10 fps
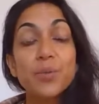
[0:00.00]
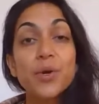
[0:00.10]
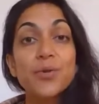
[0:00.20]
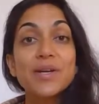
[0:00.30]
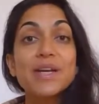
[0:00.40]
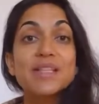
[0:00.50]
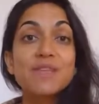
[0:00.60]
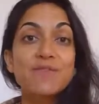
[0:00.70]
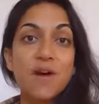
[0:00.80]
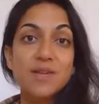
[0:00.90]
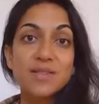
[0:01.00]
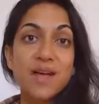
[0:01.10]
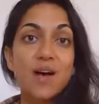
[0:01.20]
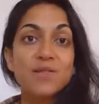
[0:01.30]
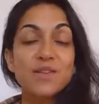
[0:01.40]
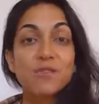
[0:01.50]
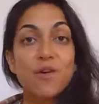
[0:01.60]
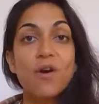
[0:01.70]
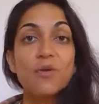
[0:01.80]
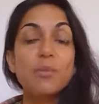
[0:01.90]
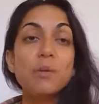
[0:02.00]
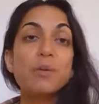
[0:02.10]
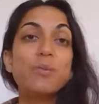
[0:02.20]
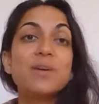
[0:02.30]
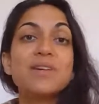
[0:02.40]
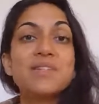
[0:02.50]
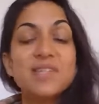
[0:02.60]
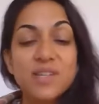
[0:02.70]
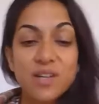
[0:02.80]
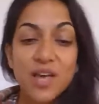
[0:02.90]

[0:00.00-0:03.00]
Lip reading: creating for ourselves and for other people, because it's